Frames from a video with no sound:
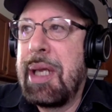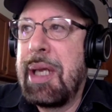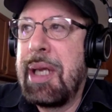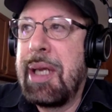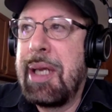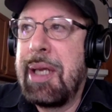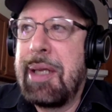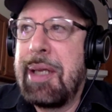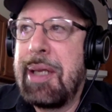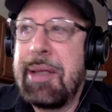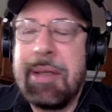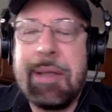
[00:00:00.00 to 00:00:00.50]

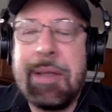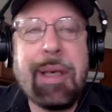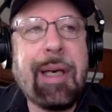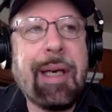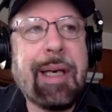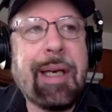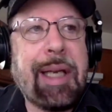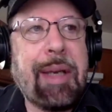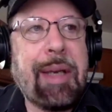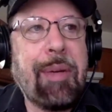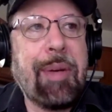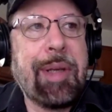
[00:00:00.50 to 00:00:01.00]
and
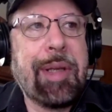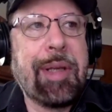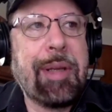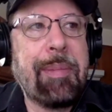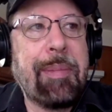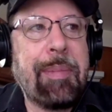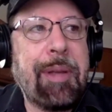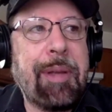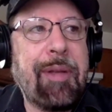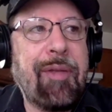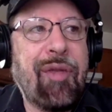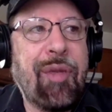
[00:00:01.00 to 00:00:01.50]
talking with
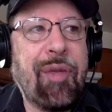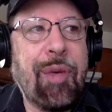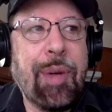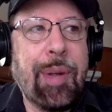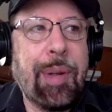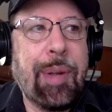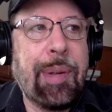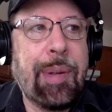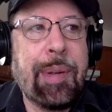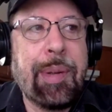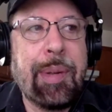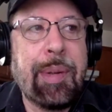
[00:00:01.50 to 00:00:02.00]
them
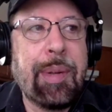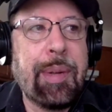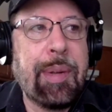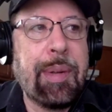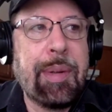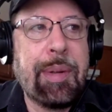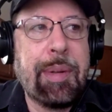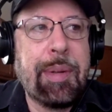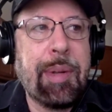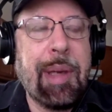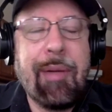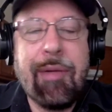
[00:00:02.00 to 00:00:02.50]
before
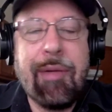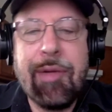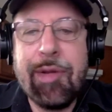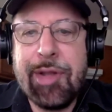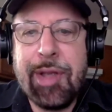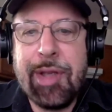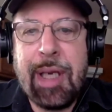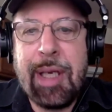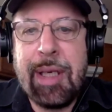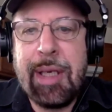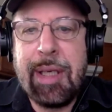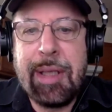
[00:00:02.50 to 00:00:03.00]
you ever
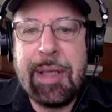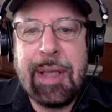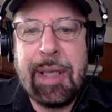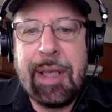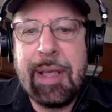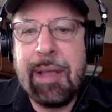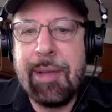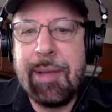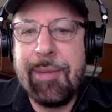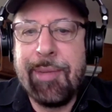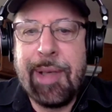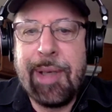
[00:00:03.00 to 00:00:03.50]
sign a
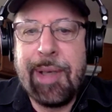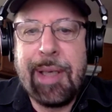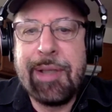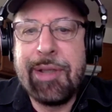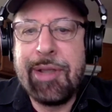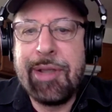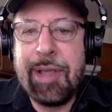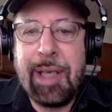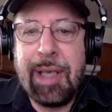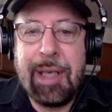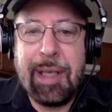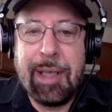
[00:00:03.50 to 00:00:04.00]
deal and write
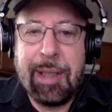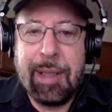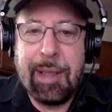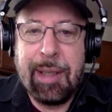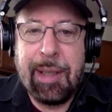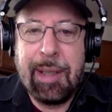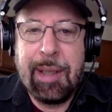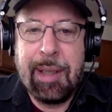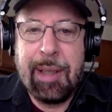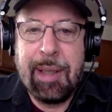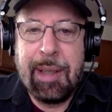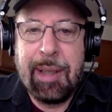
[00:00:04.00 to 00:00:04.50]
a check
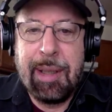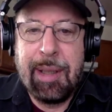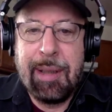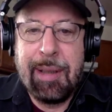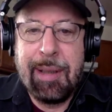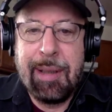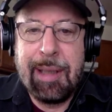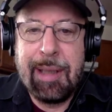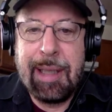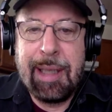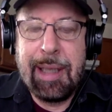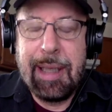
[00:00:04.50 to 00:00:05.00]

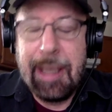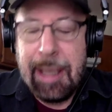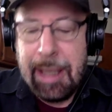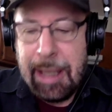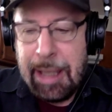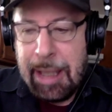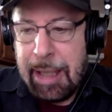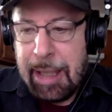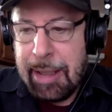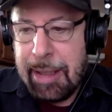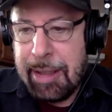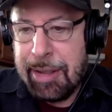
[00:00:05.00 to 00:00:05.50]
right
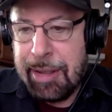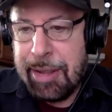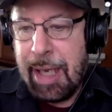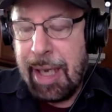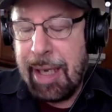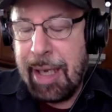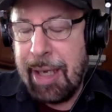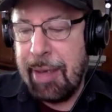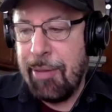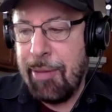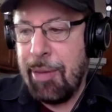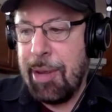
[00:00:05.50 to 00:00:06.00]
and the
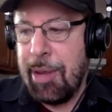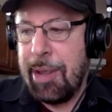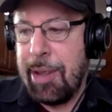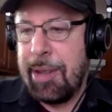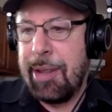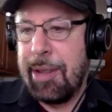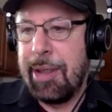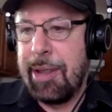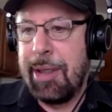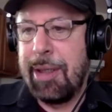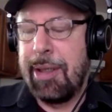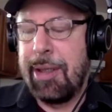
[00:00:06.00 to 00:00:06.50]
second
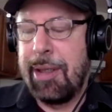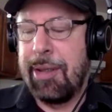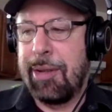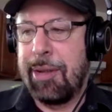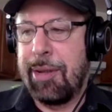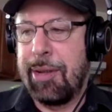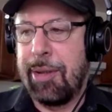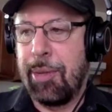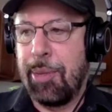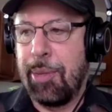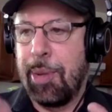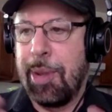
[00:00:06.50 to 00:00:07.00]
one
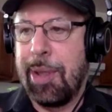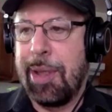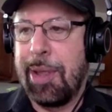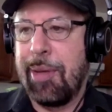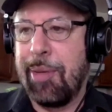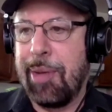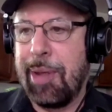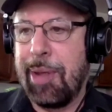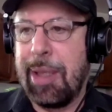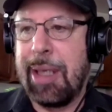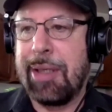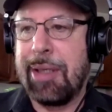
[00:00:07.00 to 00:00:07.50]
is your
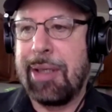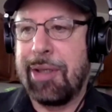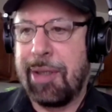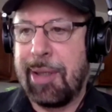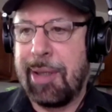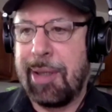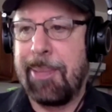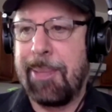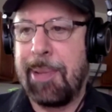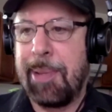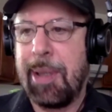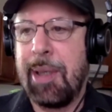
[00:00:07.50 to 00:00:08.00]
working
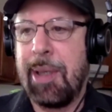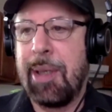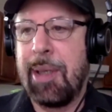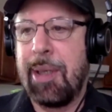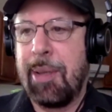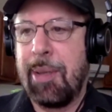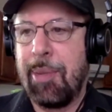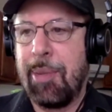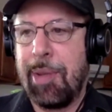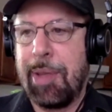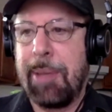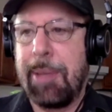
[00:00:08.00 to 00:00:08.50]
relationship
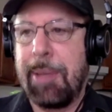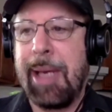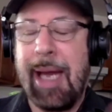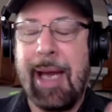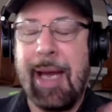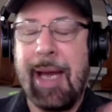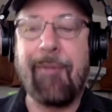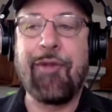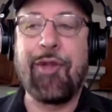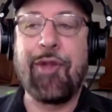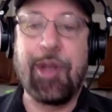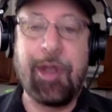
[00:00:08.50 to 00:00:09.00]
with them
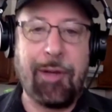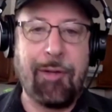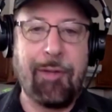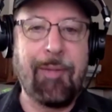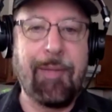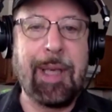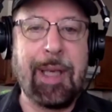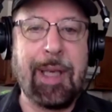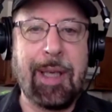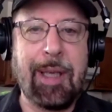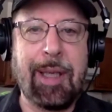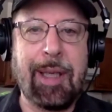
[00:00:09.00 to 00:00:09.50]
after
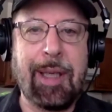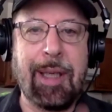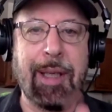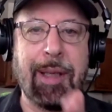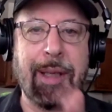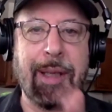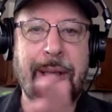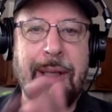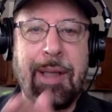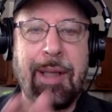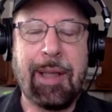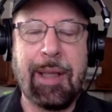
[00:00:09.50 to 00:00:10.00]
you've made a
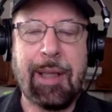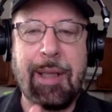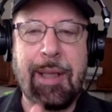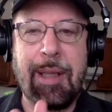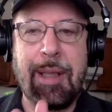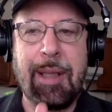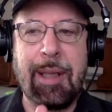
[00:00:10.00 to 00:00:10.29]
deal